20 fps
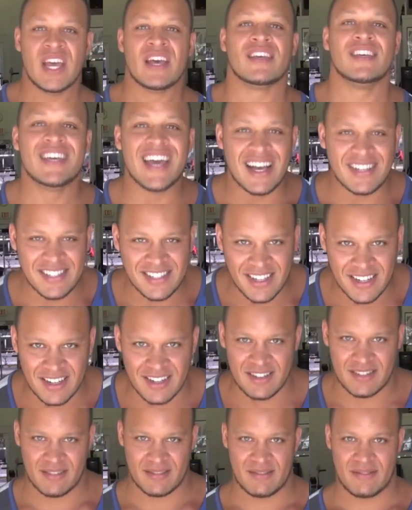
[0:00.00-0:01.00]
Yes,
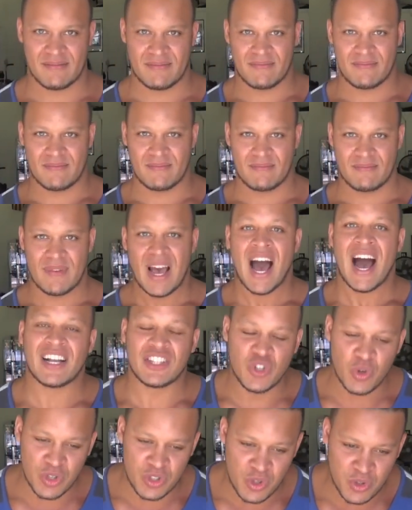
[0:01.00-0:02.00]
sir.
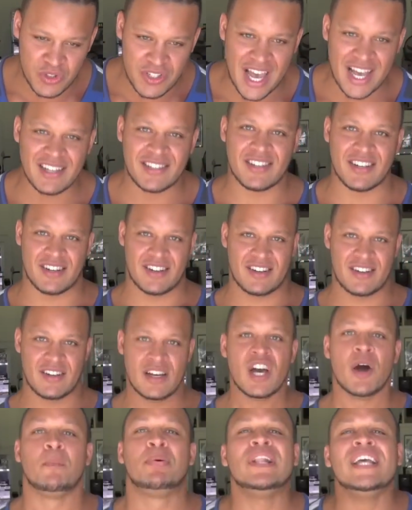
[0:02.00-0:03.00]
I do as you say, sir.
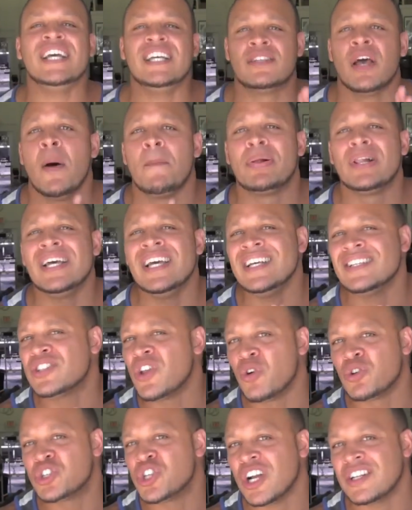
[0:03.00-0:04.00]
Please, please
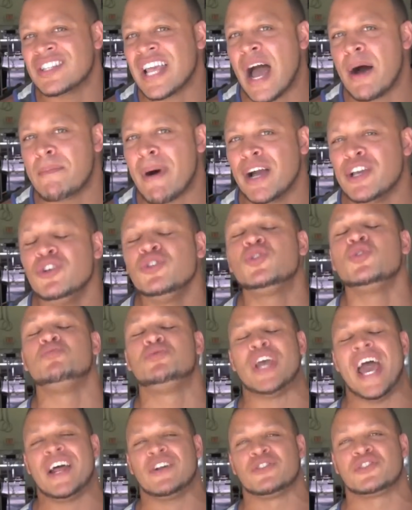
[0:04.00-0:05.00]
don't shut down my
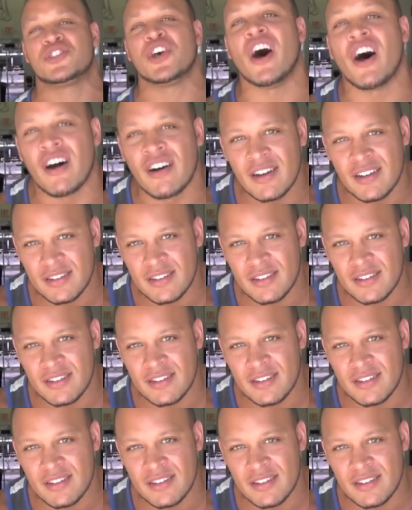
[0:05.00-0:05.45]
YouTube channel, sir.